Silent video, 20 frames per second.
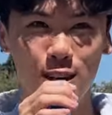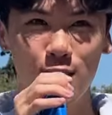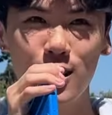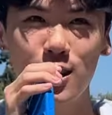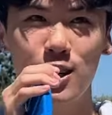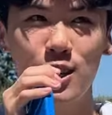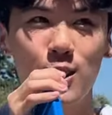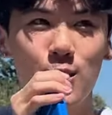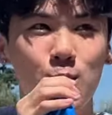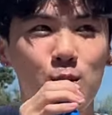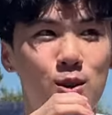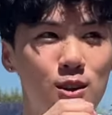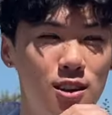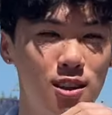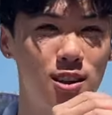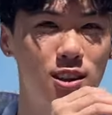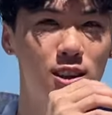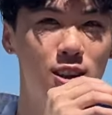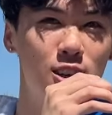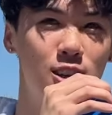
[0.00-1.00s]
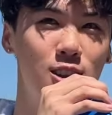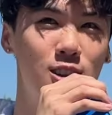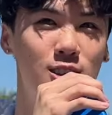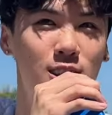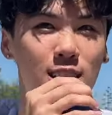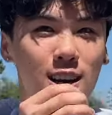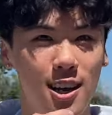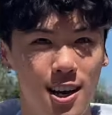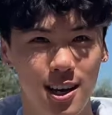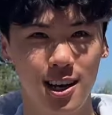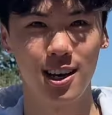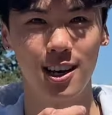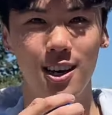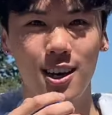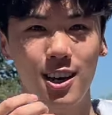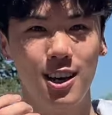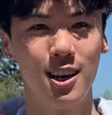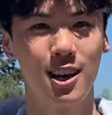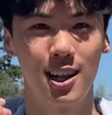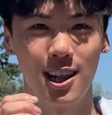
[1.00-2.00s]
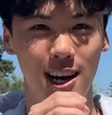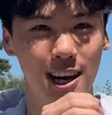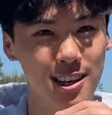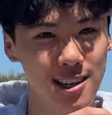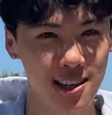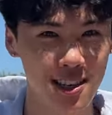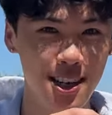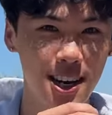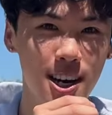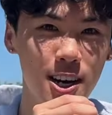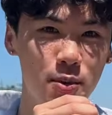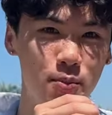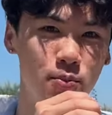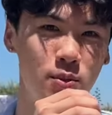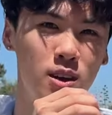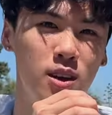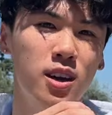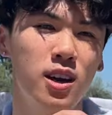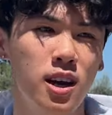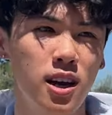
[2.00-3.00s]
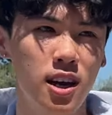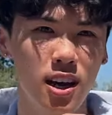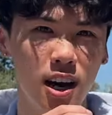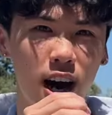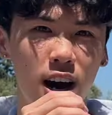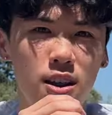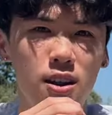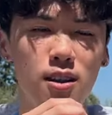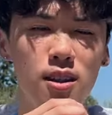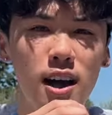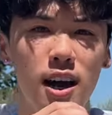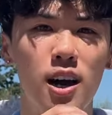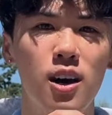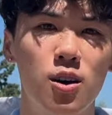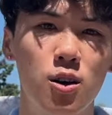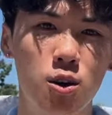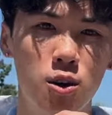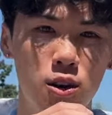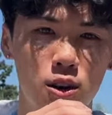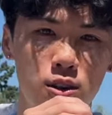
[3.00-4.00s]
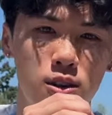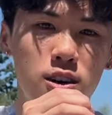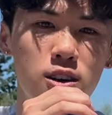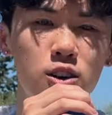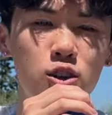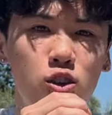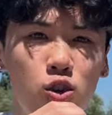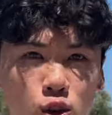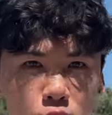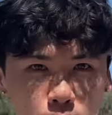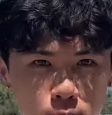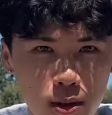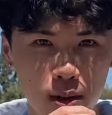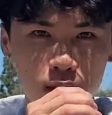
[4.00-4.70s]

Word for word: where you will take classes at, either that or their dorm